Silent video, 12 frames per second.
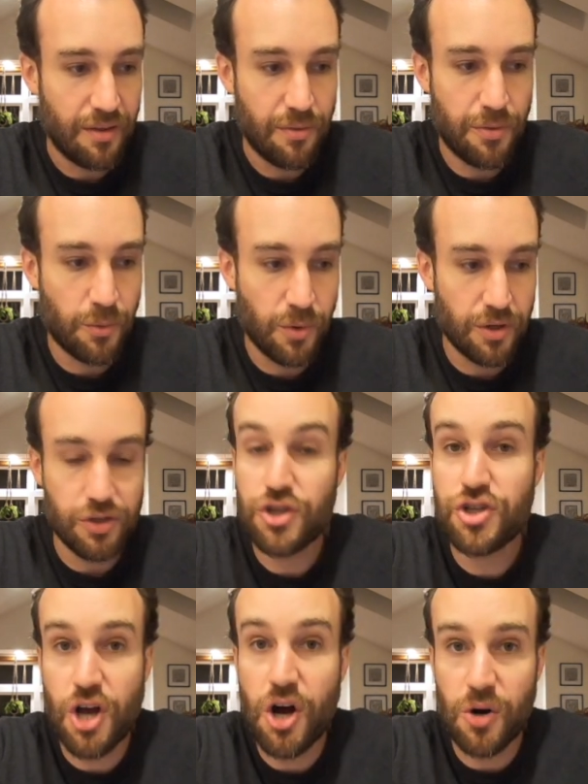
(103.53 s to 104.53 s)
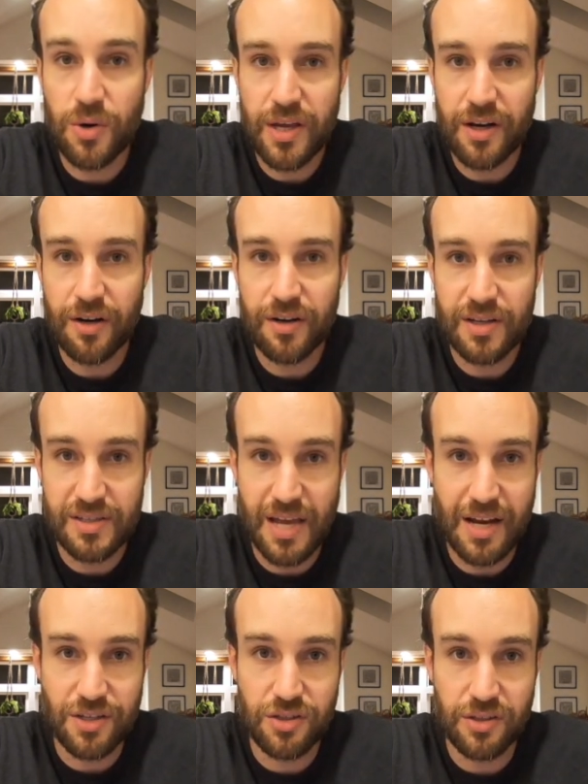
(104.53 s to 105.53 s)
the word show here is
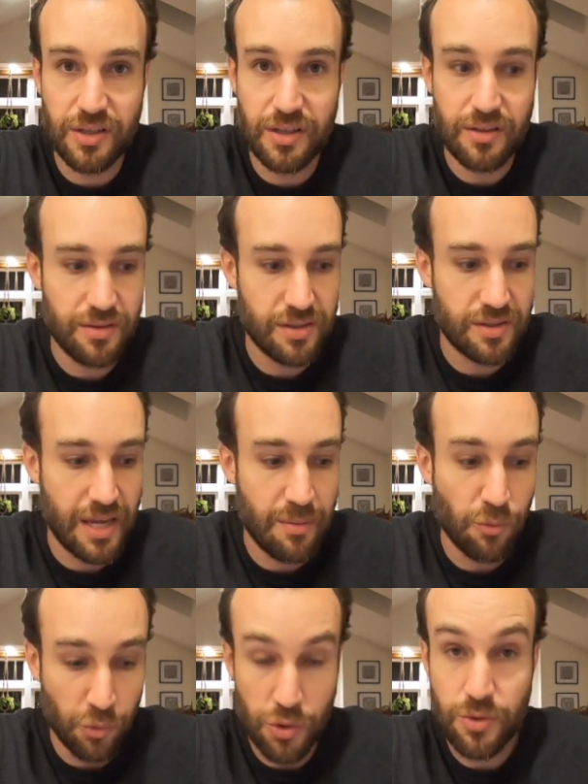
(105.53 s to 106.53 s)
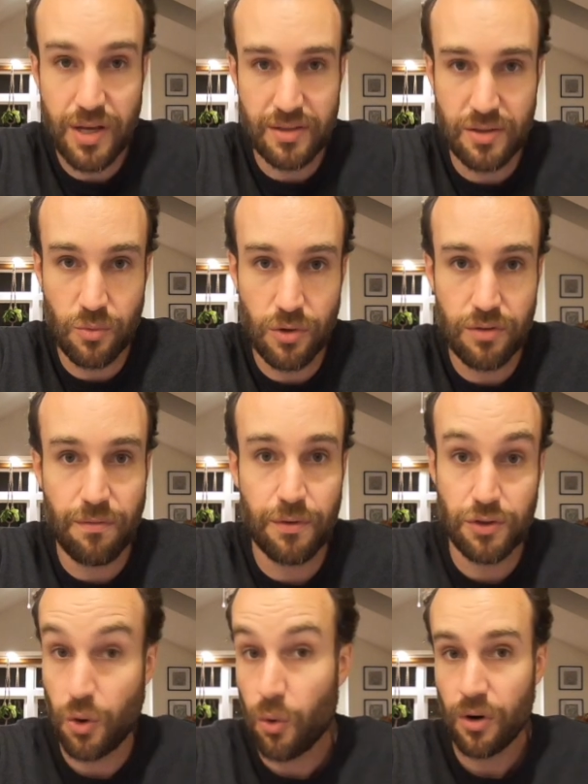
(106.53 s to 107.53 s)
actually the same root as the word for
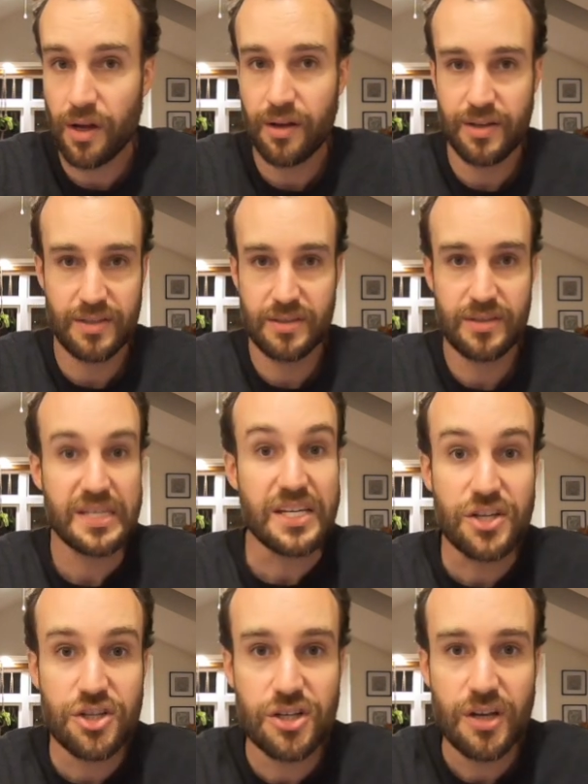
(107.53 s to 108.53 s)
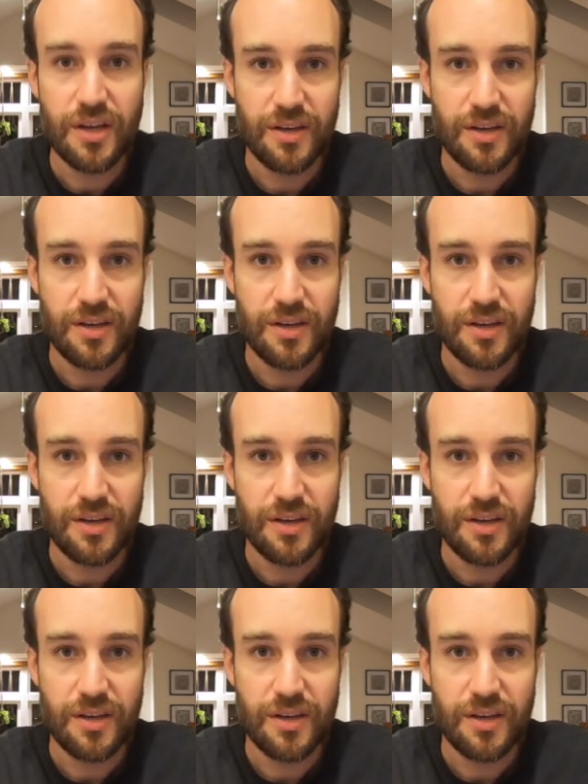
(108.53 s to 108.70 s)
Torah. It's teach.